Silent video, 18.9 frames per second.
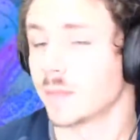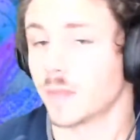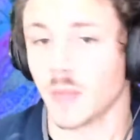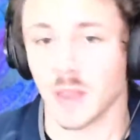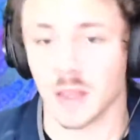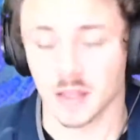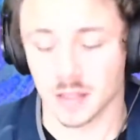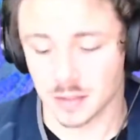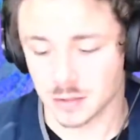
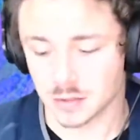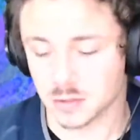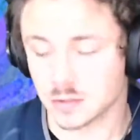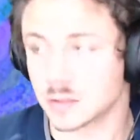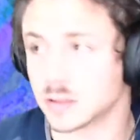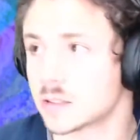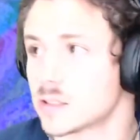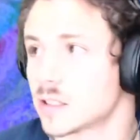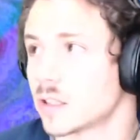I guess
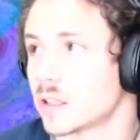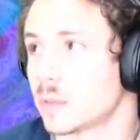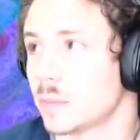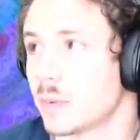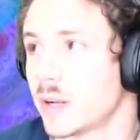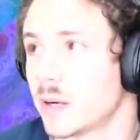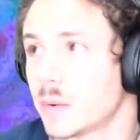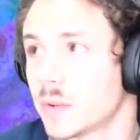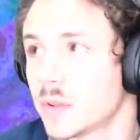it'll just look
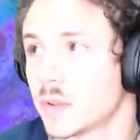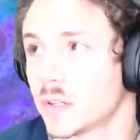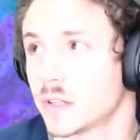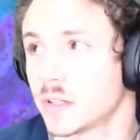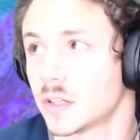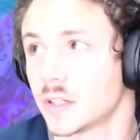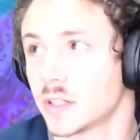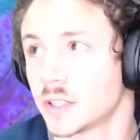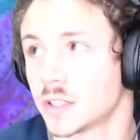better with the
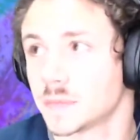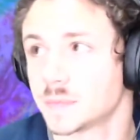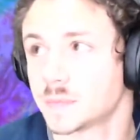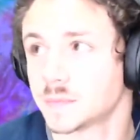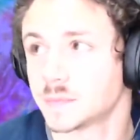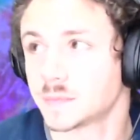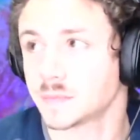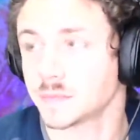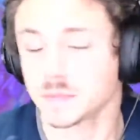guitar.
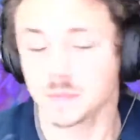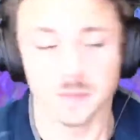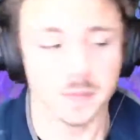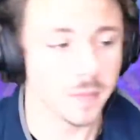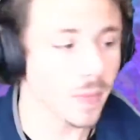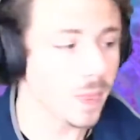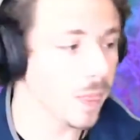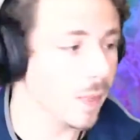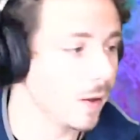
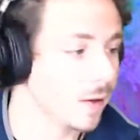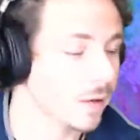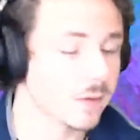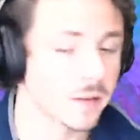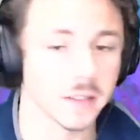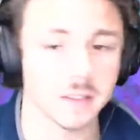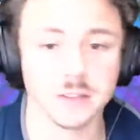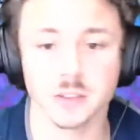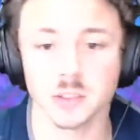I have
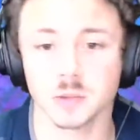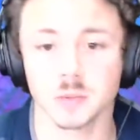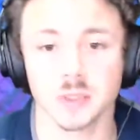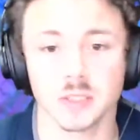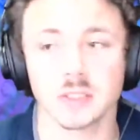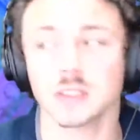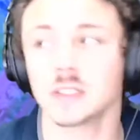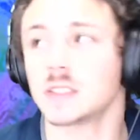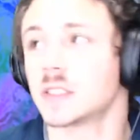the
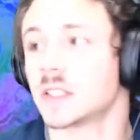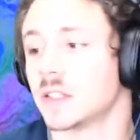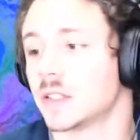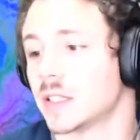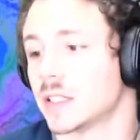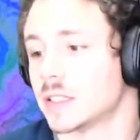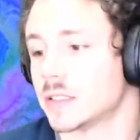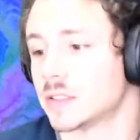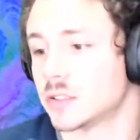instruments. This is another
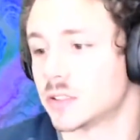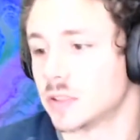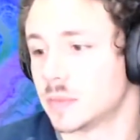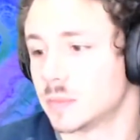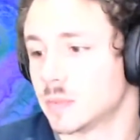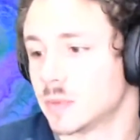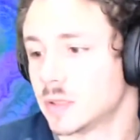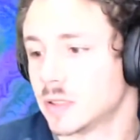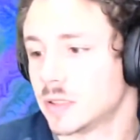test stream.
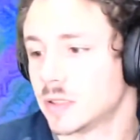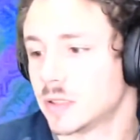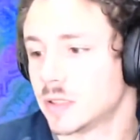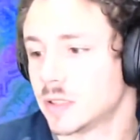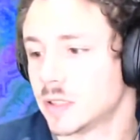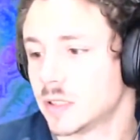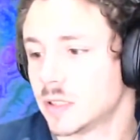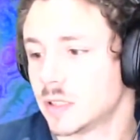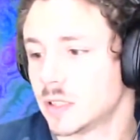
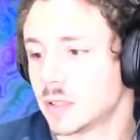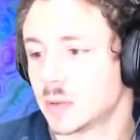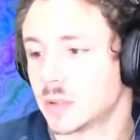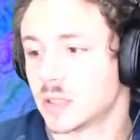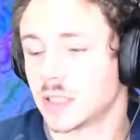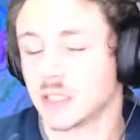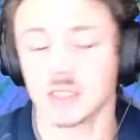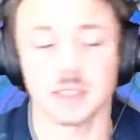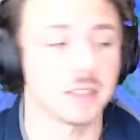We're
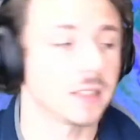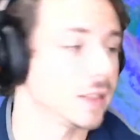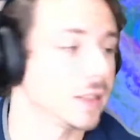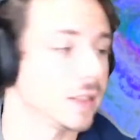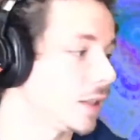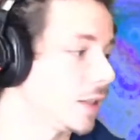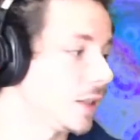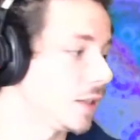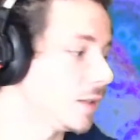testing
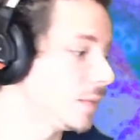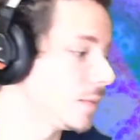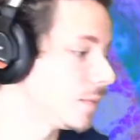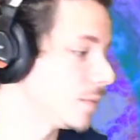again.